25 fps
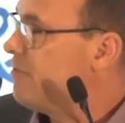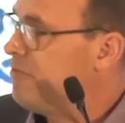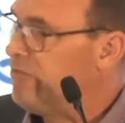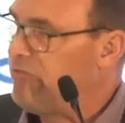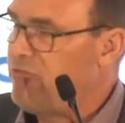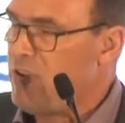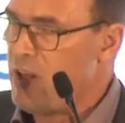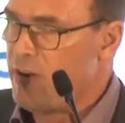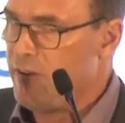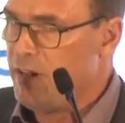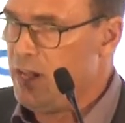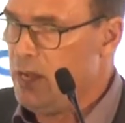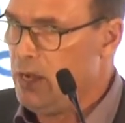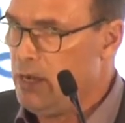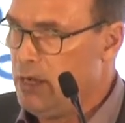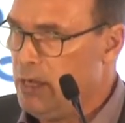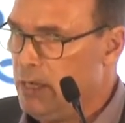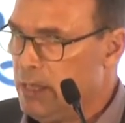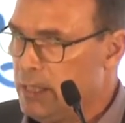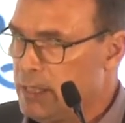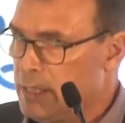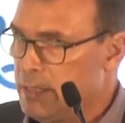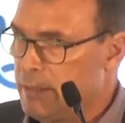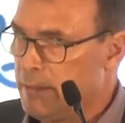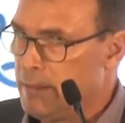very
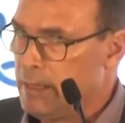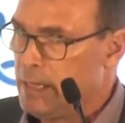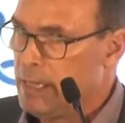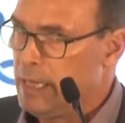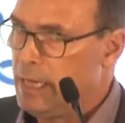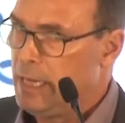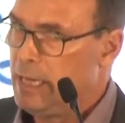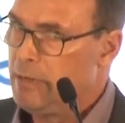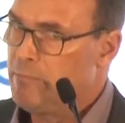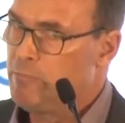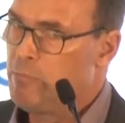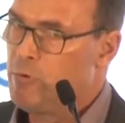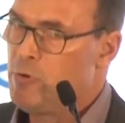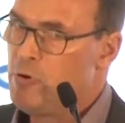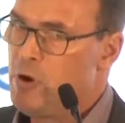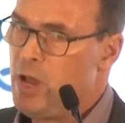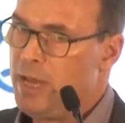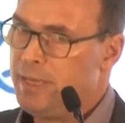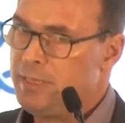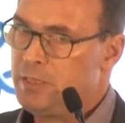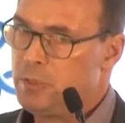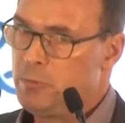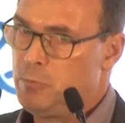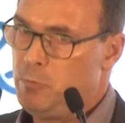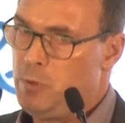hard. And
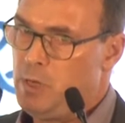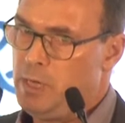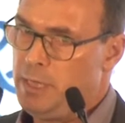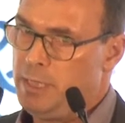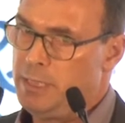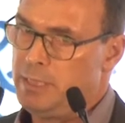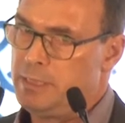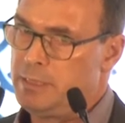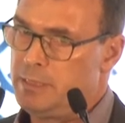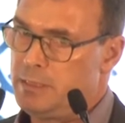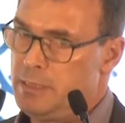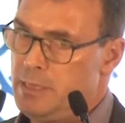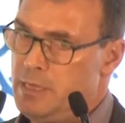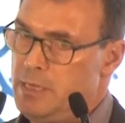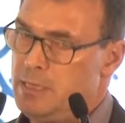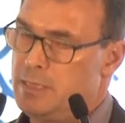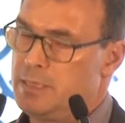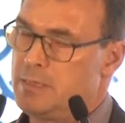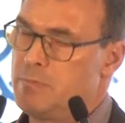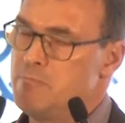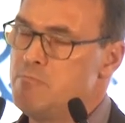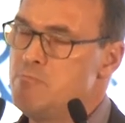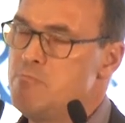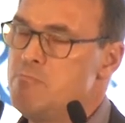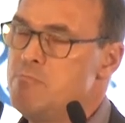price-wise,
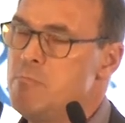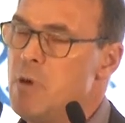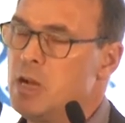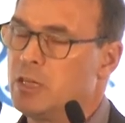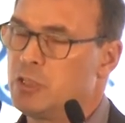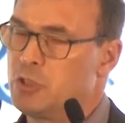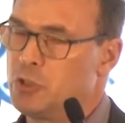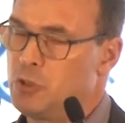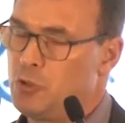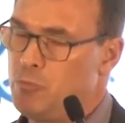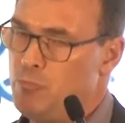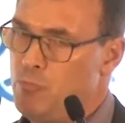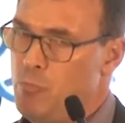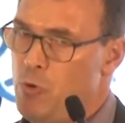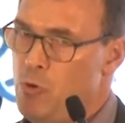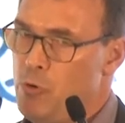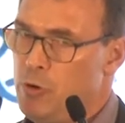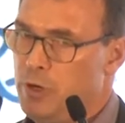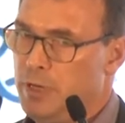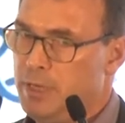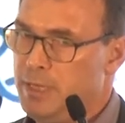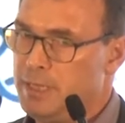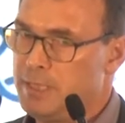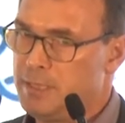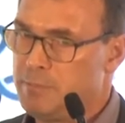it's much more
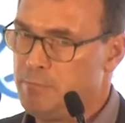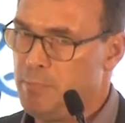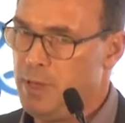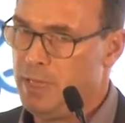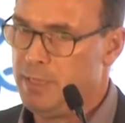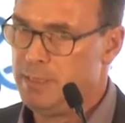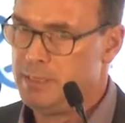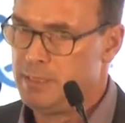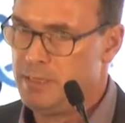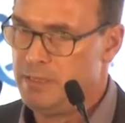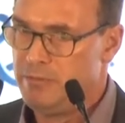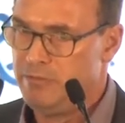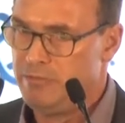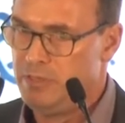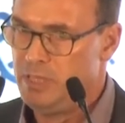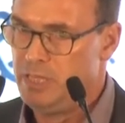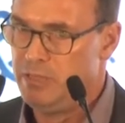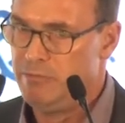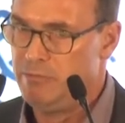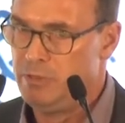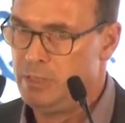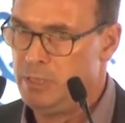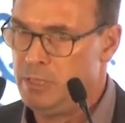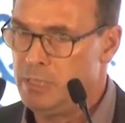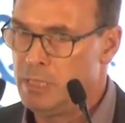expensive
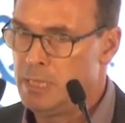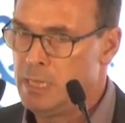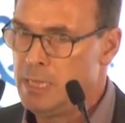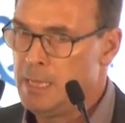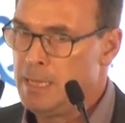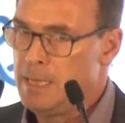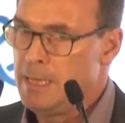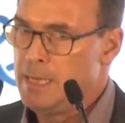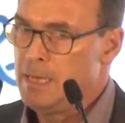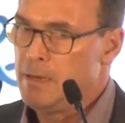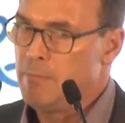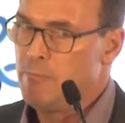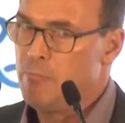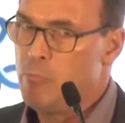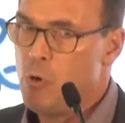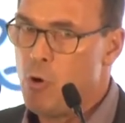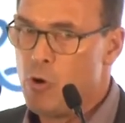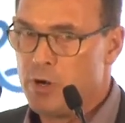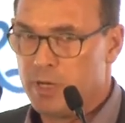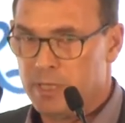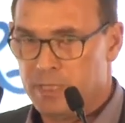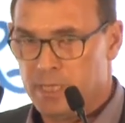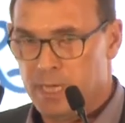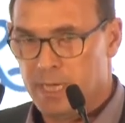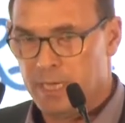even.
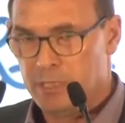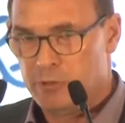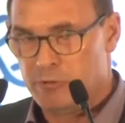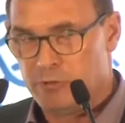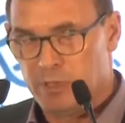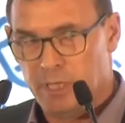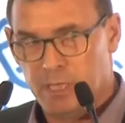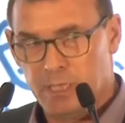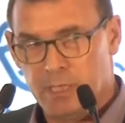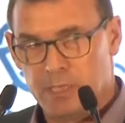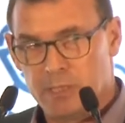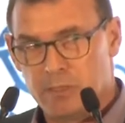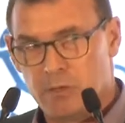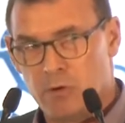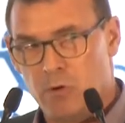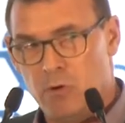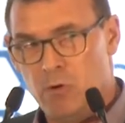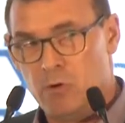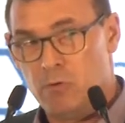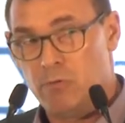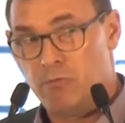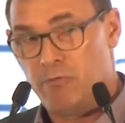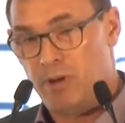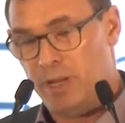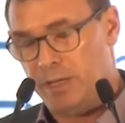Boron nitride is
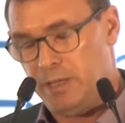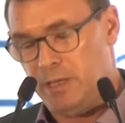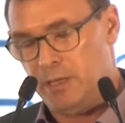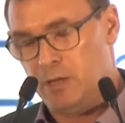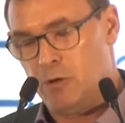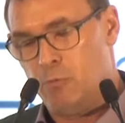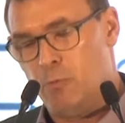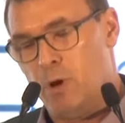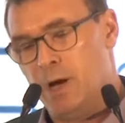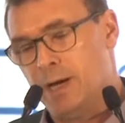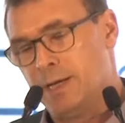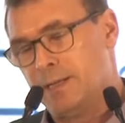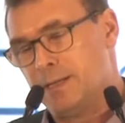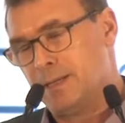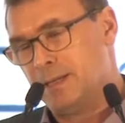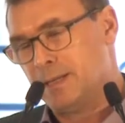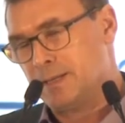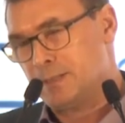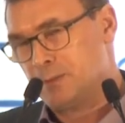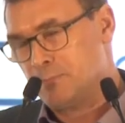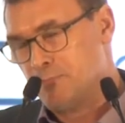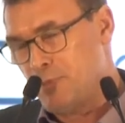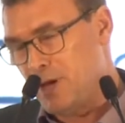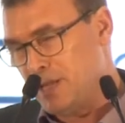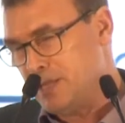already quite an
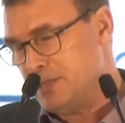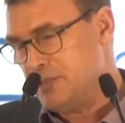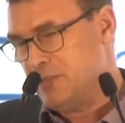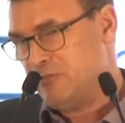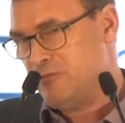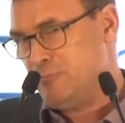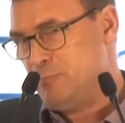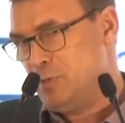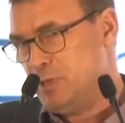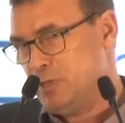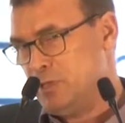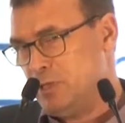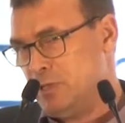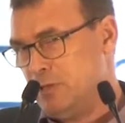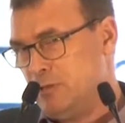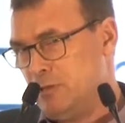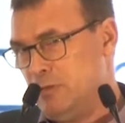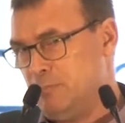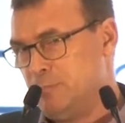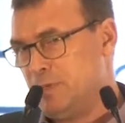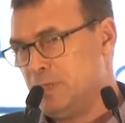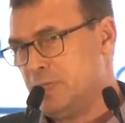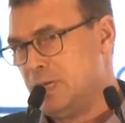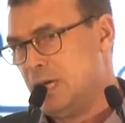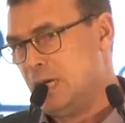expensive material,
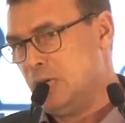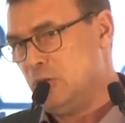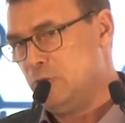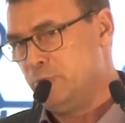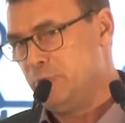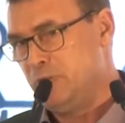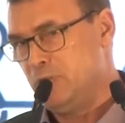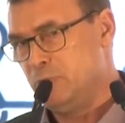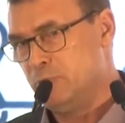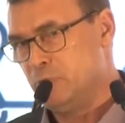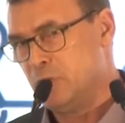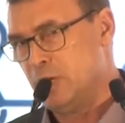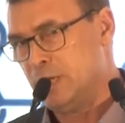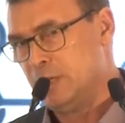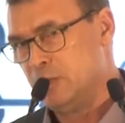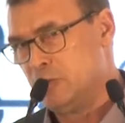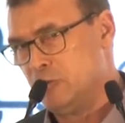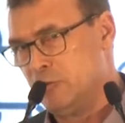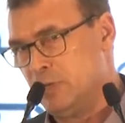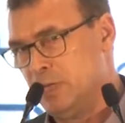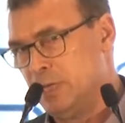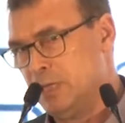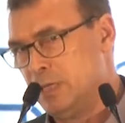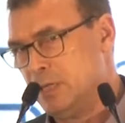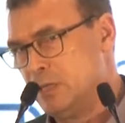but aluminum
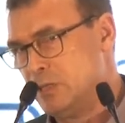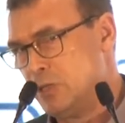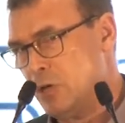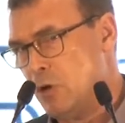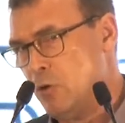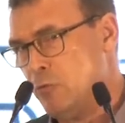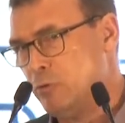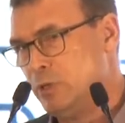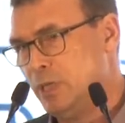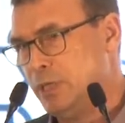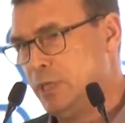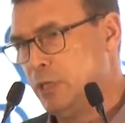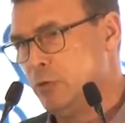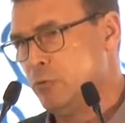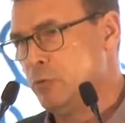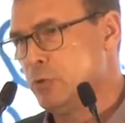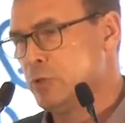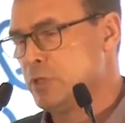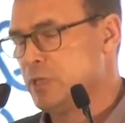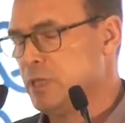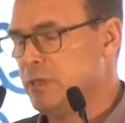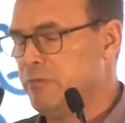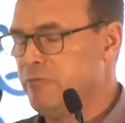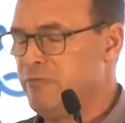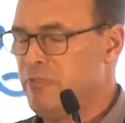nitride is only
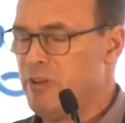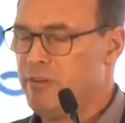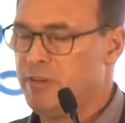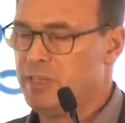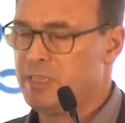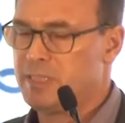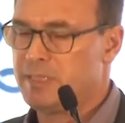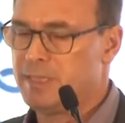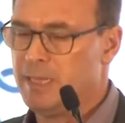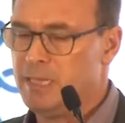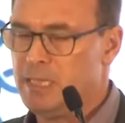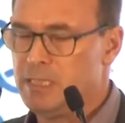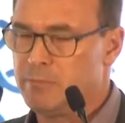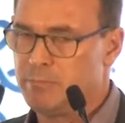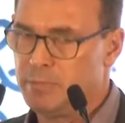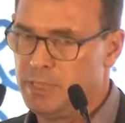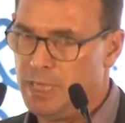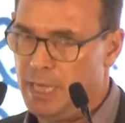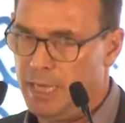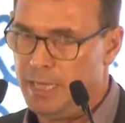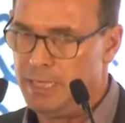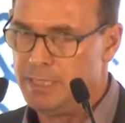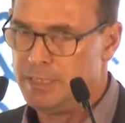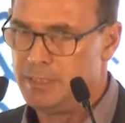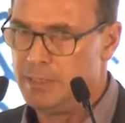used in very seldom
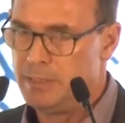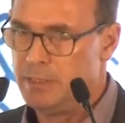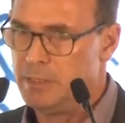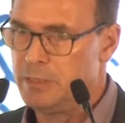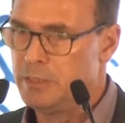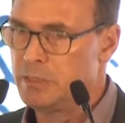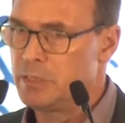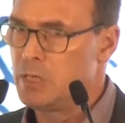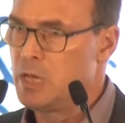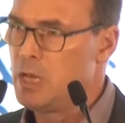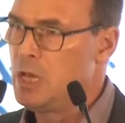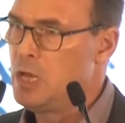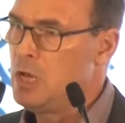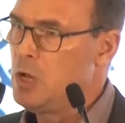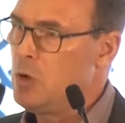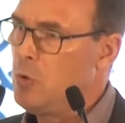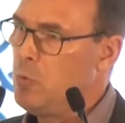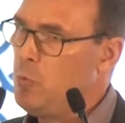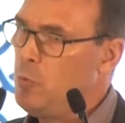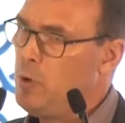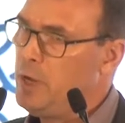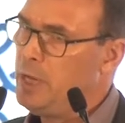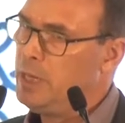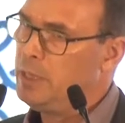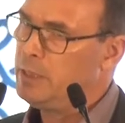cases
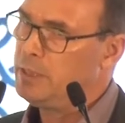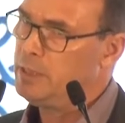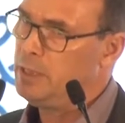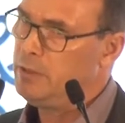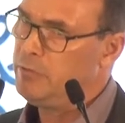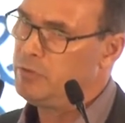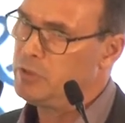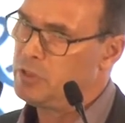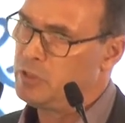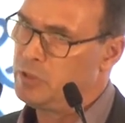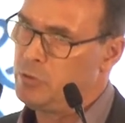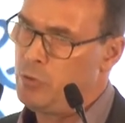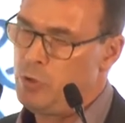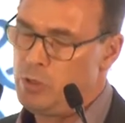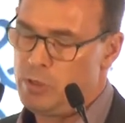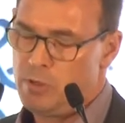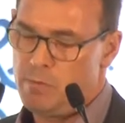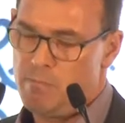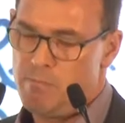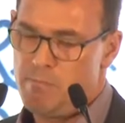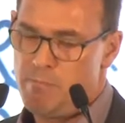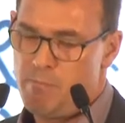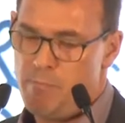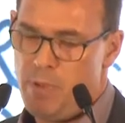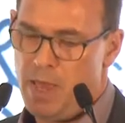where it gives certain
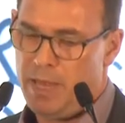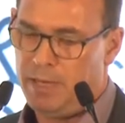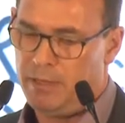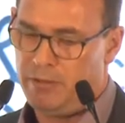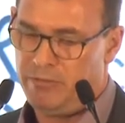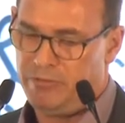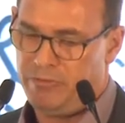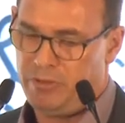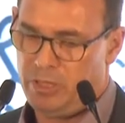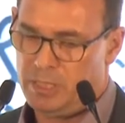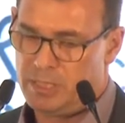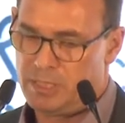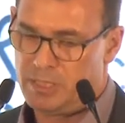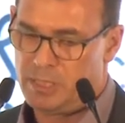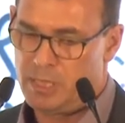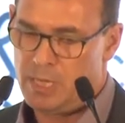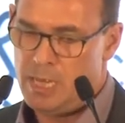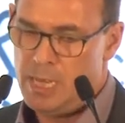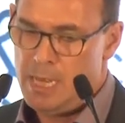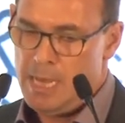benefits.